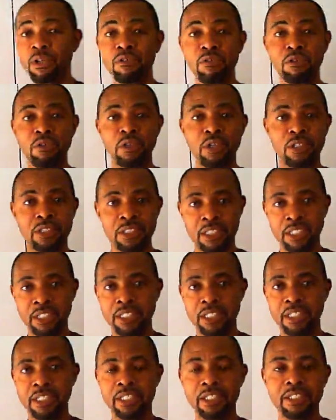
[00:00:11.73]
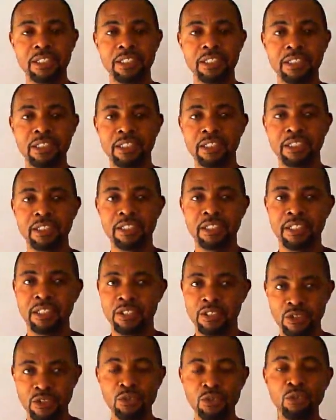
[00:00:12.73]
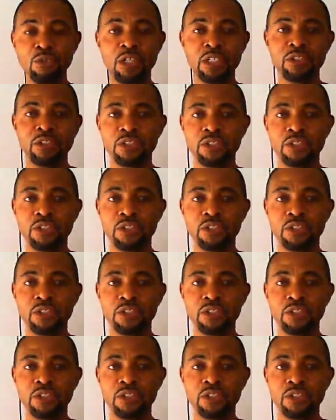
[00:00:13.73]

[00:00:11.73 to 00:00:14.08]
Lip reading: of what? Indices. Do well to